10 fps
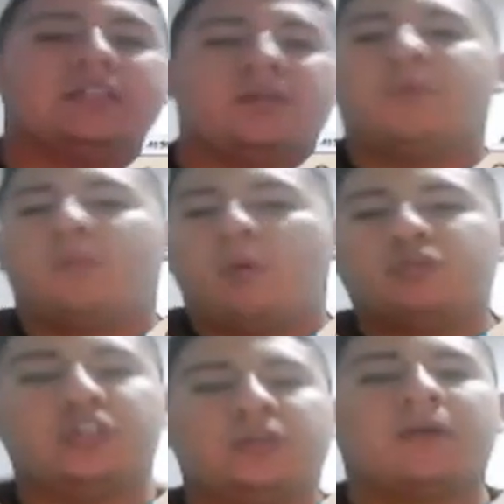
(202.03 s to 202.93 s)

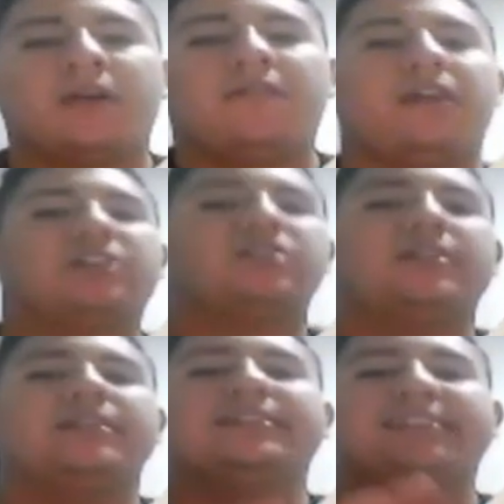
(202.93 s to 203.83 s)
promotion, motivation, and
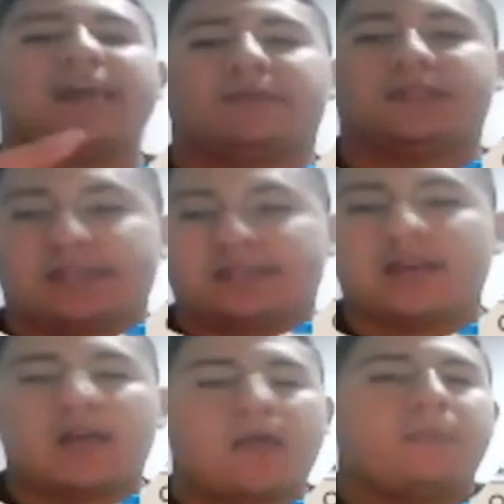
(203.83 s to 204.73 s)
acceptance.
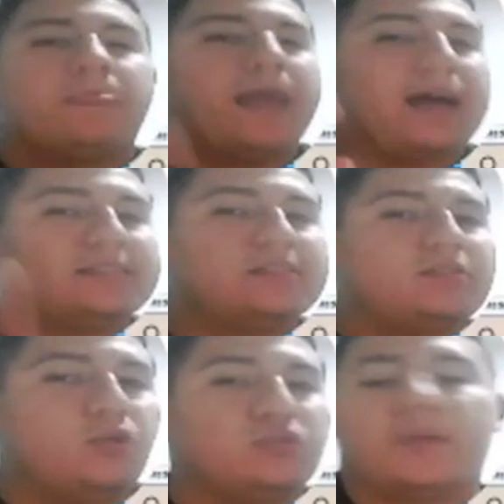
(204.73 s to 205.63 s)

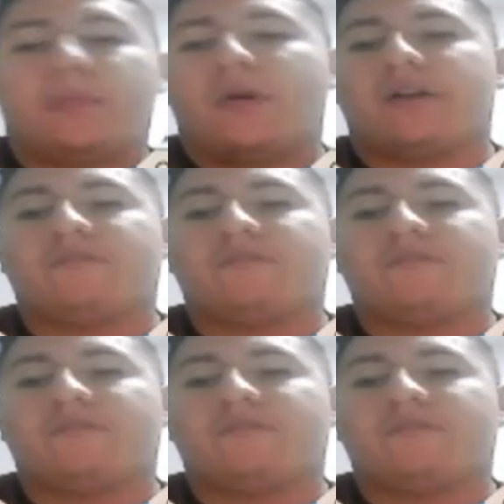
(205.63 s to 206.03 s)
Those are part of the